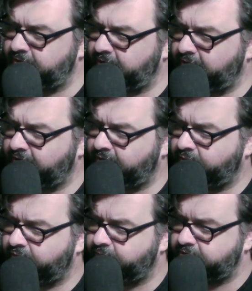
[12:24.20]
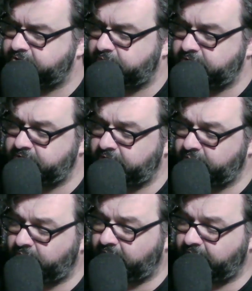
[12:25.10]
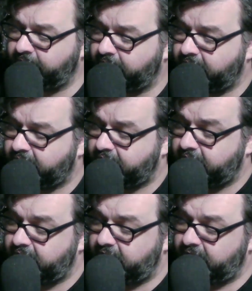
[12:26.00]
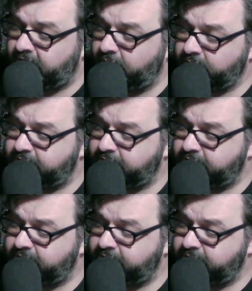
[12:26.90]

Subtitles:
to argue with me, so I tell her why. They were